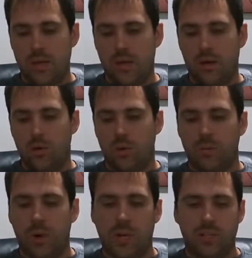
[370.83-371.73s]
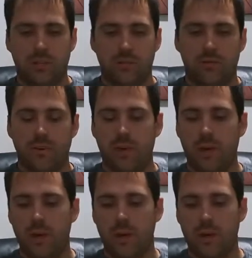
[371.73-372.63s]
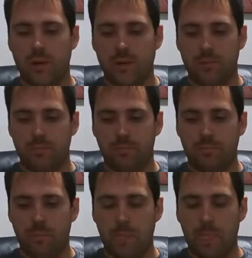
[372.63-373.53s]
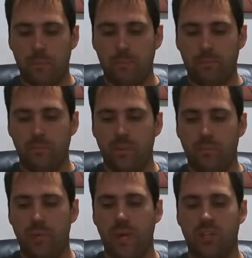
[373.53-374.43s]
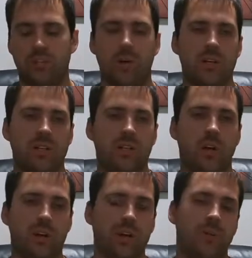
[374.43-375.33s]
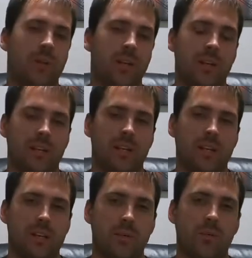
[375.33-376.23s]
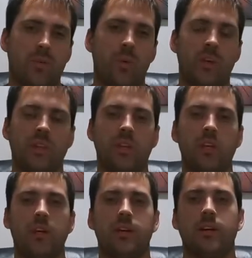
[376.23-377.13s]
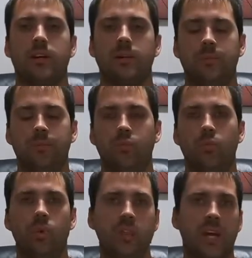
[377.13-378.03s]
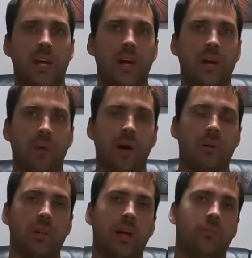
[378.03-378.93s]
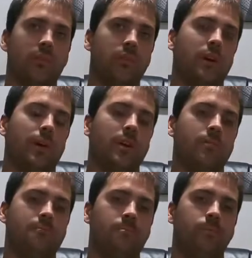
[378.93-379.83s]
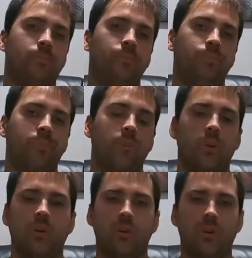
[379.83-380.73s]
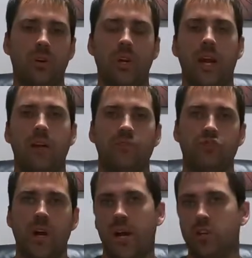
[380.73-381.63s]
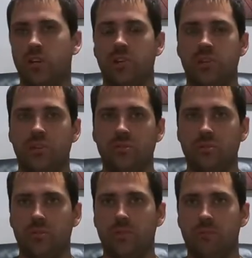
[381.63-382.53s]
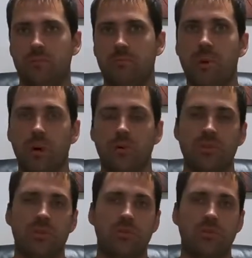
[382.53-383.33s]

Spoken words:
responsive. But yeah, so I was talking to him, and with that kind of power level, I mean, you're gonna have traction issues in most